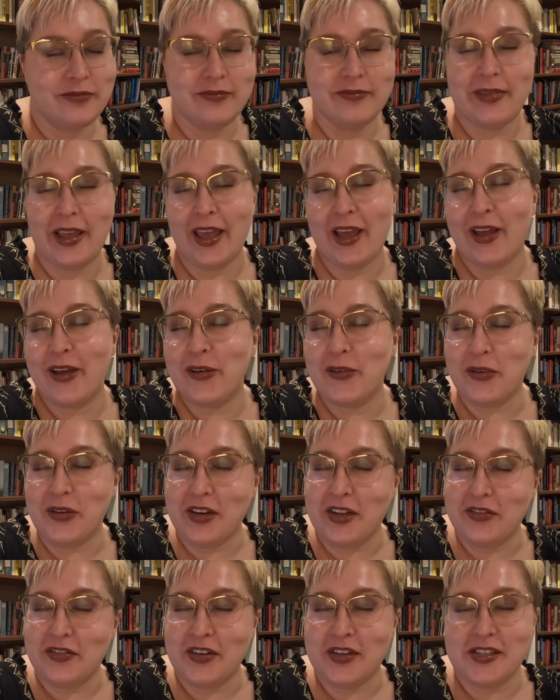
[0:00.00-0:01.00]
make when
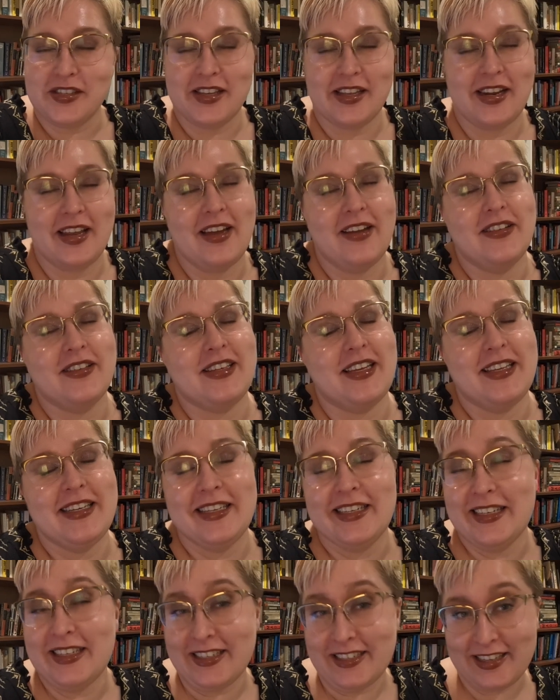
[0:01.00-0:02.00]
I first set out. I
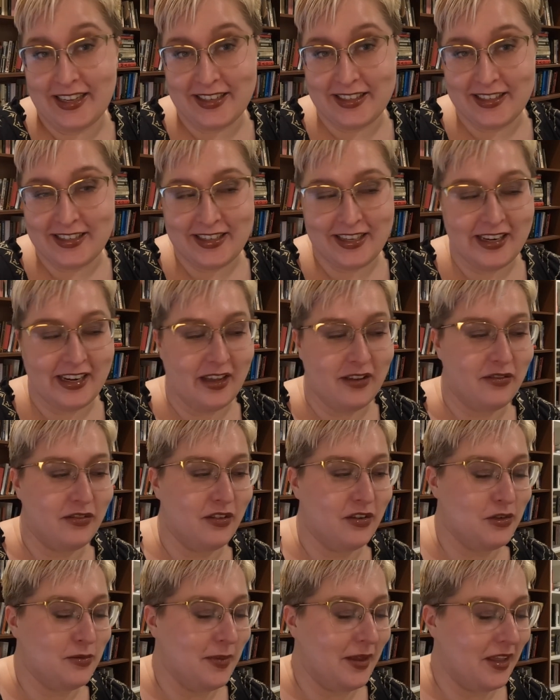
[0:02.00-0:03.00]
didn't intend to DNF
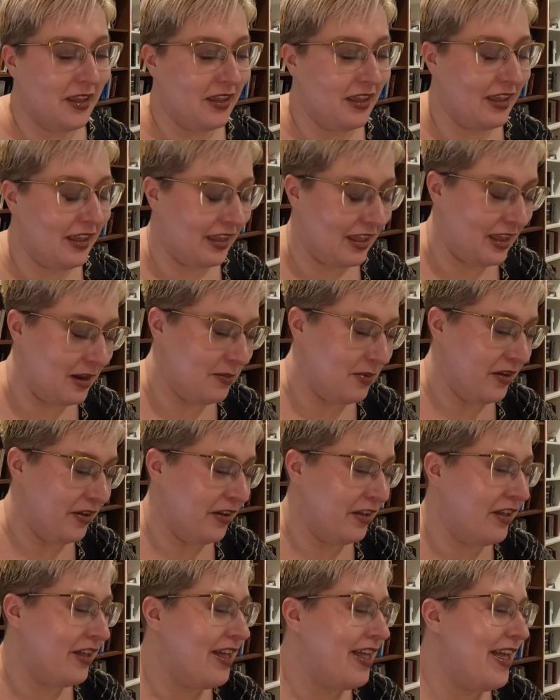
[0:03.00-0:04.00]
the Jamaica Kincaid
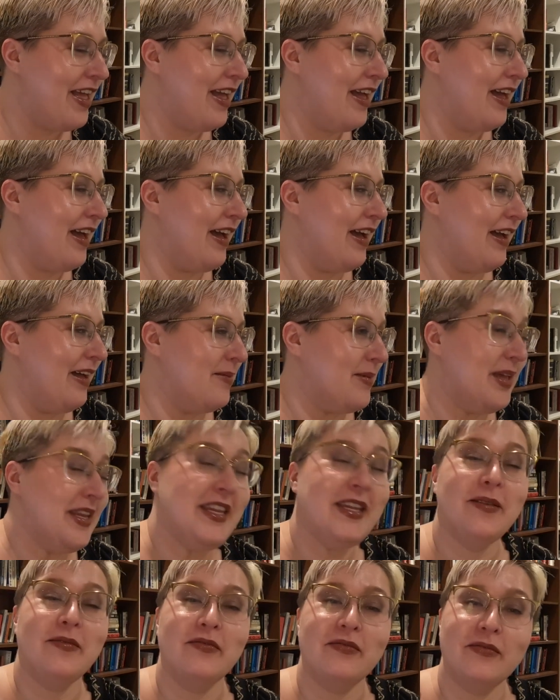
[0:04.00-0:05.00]
book. I
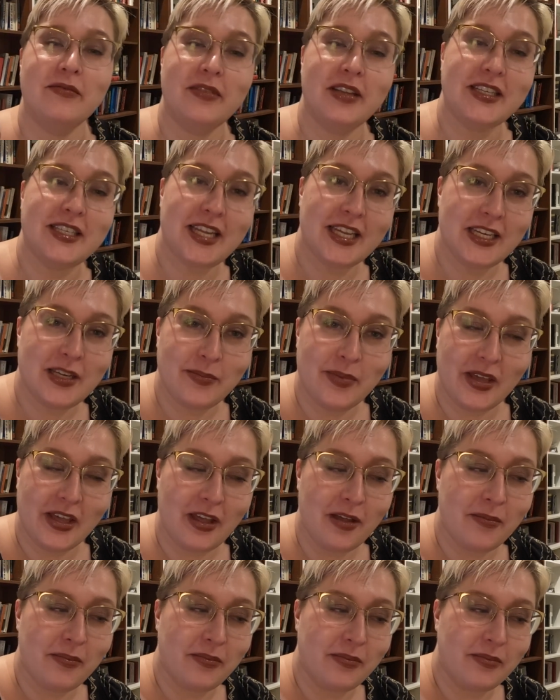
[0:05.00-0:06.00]
didn't intend to pick
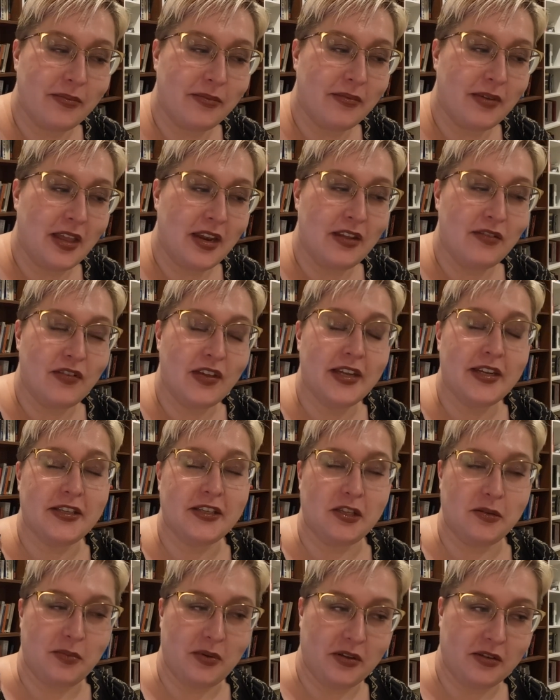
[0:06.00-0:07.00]
up any
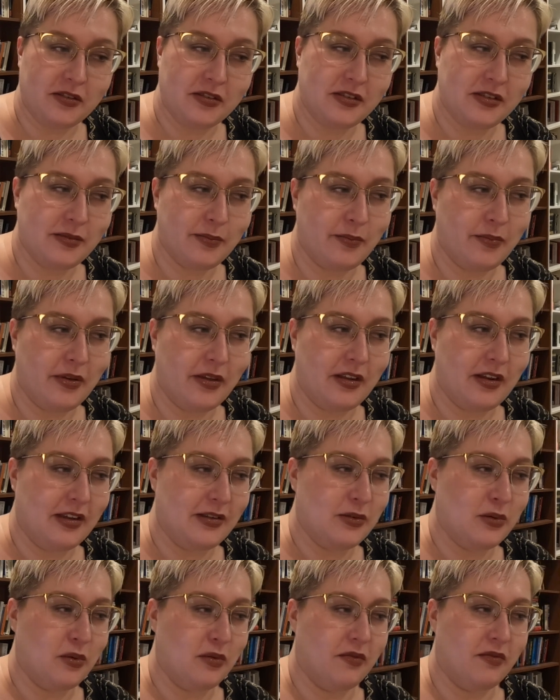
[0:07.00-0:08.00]
fantasy books, but I
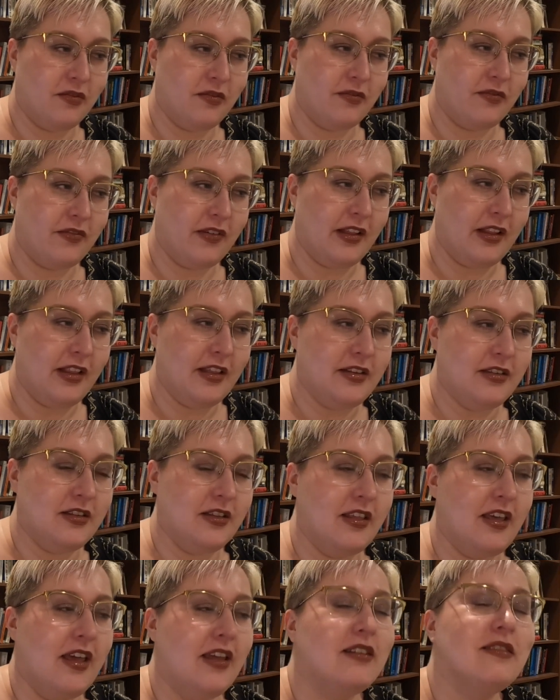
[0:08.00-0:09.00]
sort of fell into
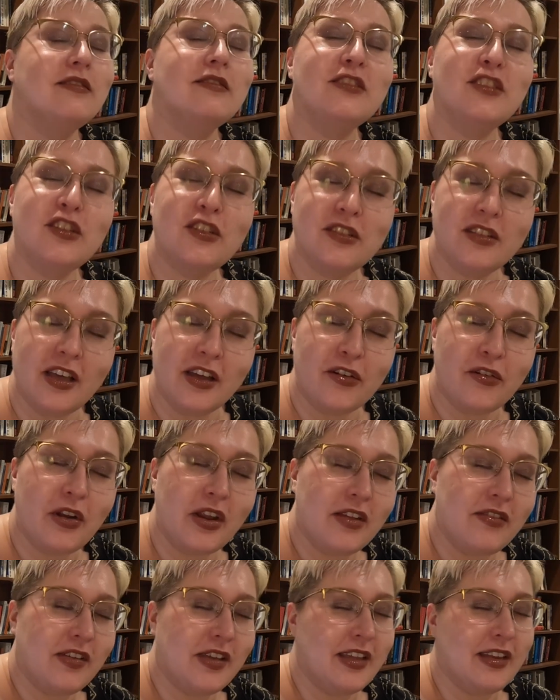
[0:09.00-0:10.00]
that
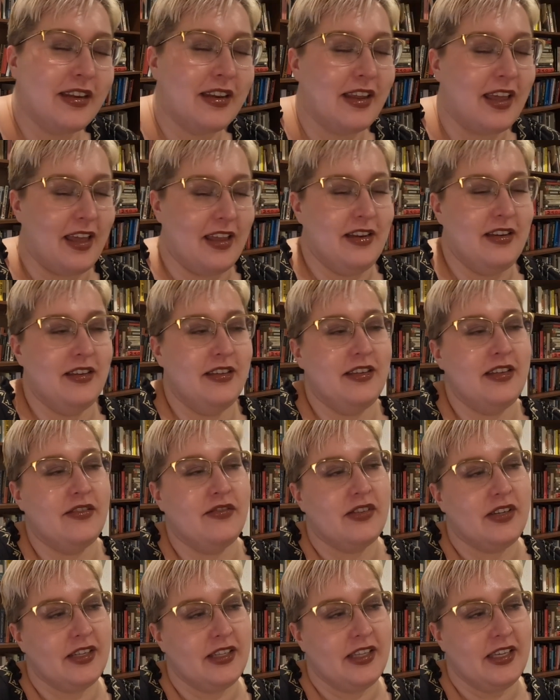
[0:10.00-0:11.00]
craving, and it
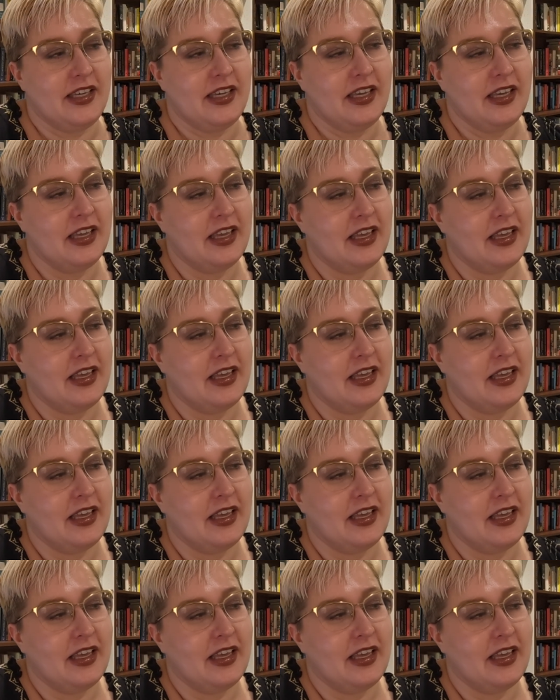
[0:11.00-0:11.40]
definitely